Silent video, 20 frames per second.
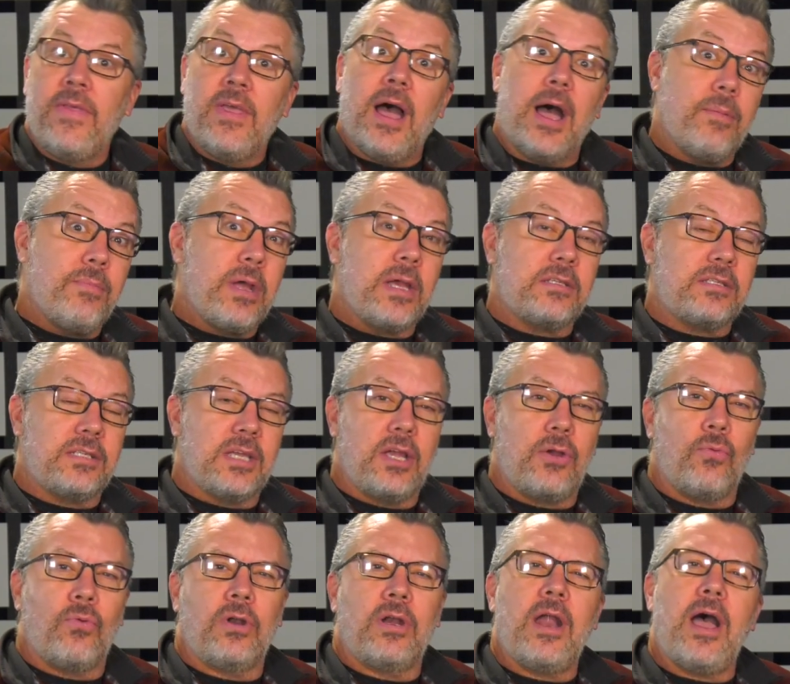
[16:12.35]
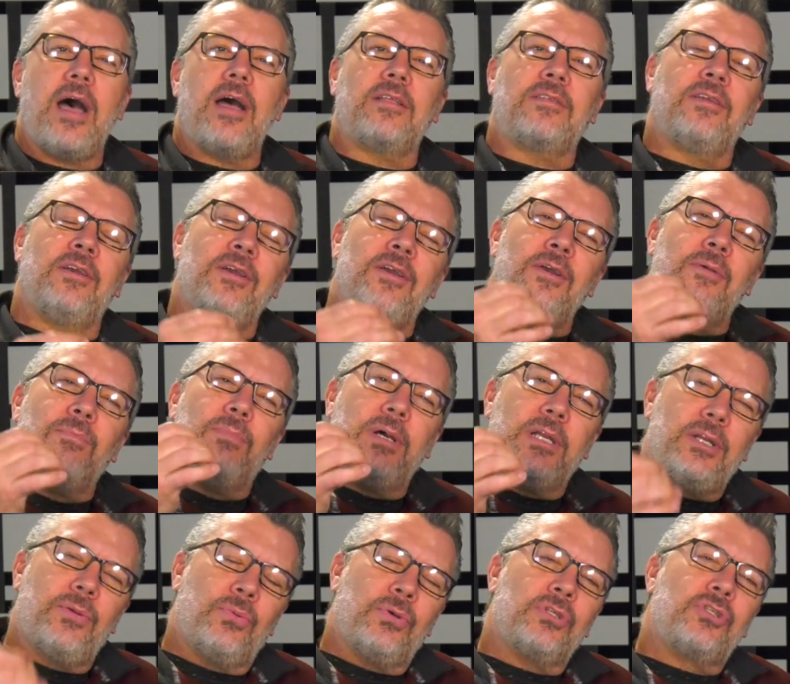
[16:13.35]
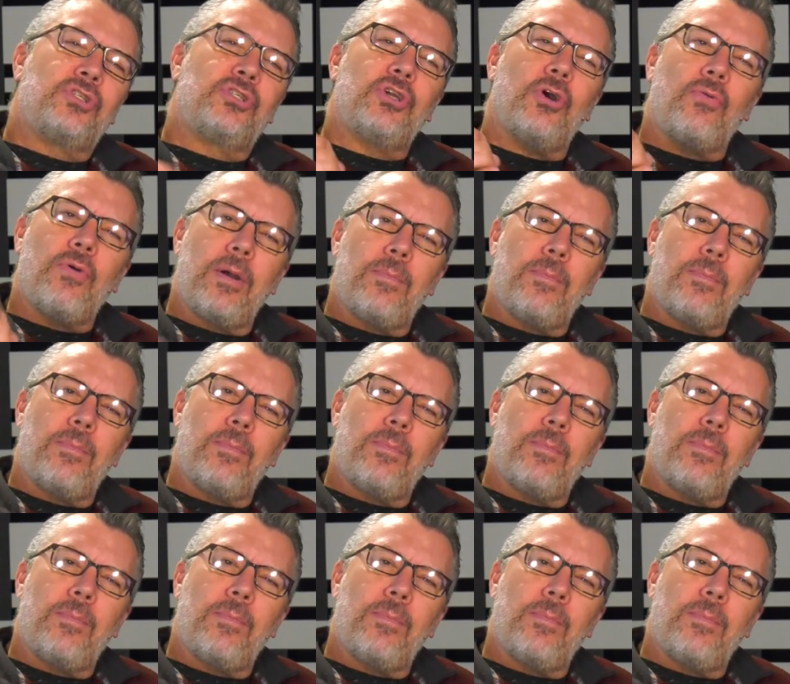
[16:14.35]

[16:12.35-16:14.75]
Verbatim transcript: I'm not saying we're not, but it will show